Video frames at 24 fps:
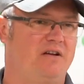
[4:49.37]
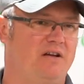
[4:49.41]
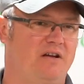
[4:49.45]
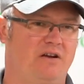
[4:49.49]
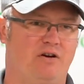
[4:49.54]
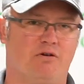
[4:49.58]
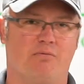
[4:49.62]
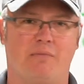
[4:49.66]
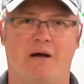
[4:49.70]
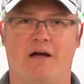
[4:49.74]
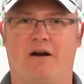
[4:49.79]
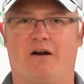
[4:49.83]

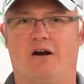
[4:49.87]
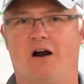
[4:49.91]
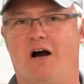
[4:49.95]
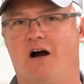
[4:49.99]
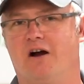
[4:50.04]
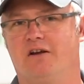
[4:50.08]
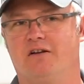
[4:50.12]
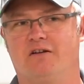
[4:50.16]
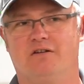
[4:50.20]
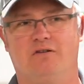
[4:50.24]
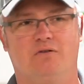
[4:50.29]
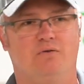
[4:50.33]
And no matter
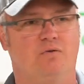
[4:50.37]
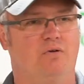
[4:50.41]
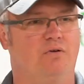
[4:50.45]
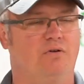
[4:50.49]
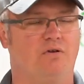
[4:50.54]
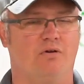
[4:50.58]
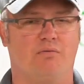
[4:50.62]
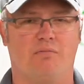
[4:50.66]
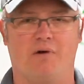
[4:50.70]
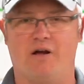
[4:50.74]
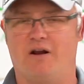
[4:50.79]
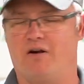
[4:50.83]
how you do
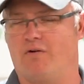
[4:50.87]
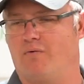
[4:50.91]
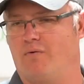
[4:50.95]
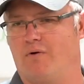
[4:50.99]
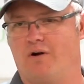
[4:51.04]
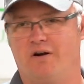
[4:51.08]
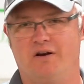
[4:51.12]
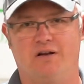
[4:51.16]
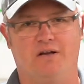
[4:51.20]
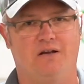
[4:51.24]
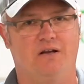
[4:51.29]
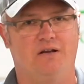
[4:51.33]
it, no matter
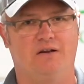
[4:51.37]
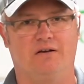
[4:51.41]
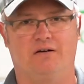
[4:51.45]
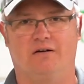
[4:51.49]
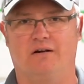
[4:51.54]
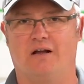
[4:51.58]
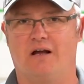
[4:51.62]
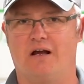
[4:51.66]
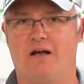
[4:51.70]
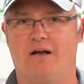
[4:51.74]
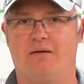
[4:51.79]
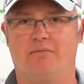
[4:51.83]
where you get your
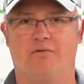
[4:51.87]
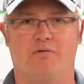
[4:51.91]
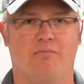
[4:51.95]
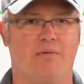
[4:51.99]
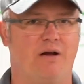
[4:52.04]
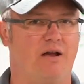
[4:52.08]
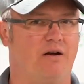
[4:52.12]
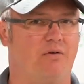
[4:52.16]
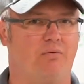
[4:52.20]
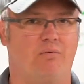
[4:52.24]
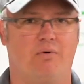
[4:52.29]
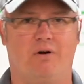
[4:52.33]
lime, no
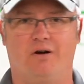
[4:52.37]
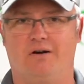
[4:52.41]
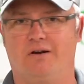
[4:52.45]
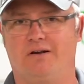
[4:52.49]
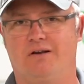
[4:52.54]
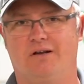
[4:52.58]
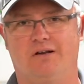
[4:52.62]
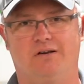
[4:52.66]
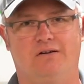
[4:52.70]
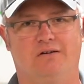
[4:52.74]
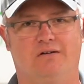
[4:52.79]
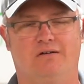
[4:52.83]
matter where you
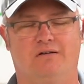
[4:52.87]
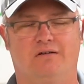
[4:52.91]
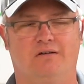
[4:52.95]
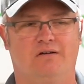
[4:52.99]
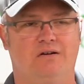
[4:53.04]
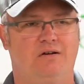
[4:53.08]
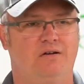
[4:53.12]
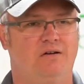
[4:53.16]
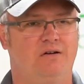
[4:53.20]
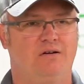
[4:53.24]
get your